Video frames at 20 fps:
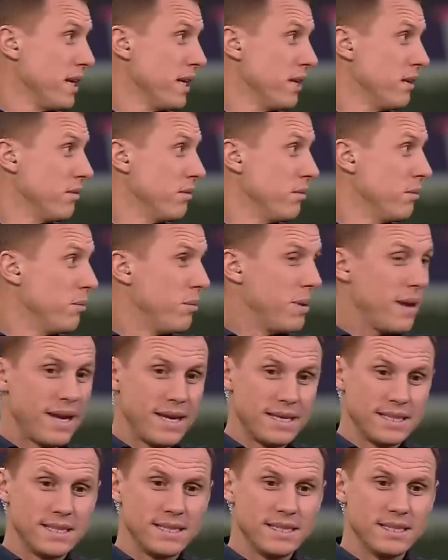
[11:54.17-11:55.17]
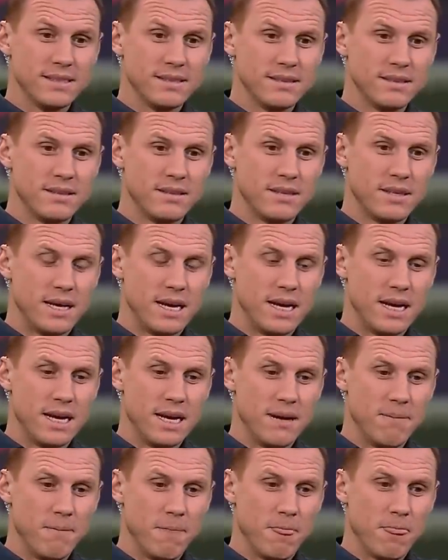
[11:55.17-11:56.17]
at bringing players in
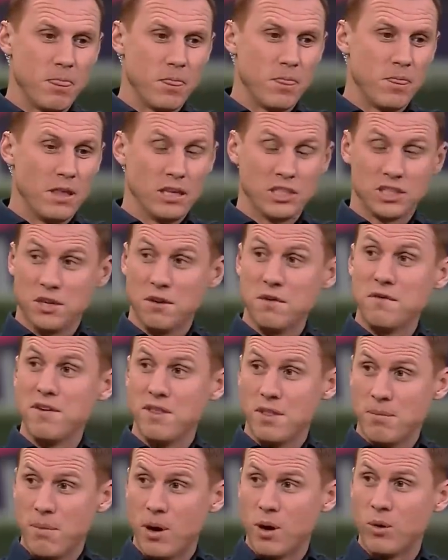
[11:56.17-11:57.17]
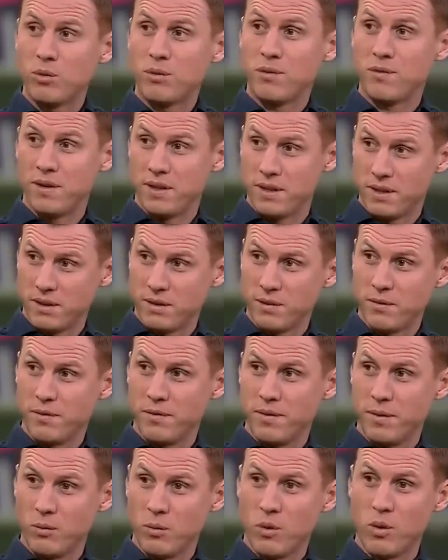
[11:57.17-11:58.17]
that's going to fit the mould, fit
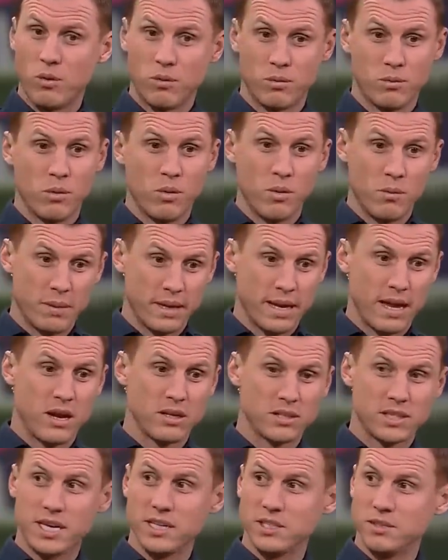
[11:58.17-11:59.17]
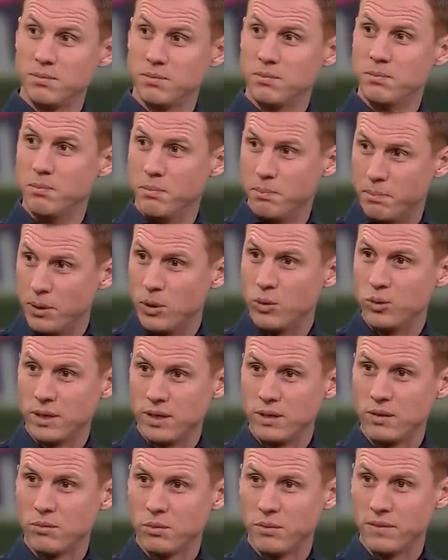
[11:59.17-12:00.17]
what Mikel Arteta's
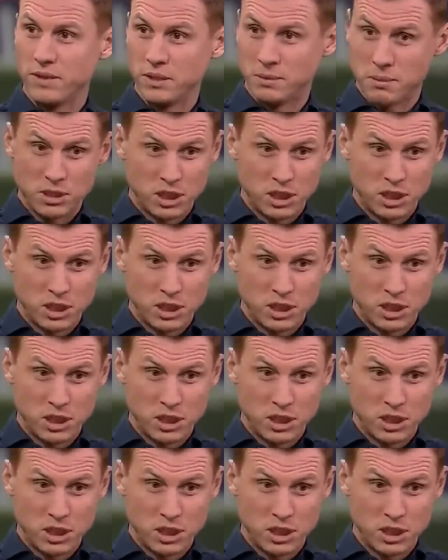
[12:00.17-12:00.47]
building,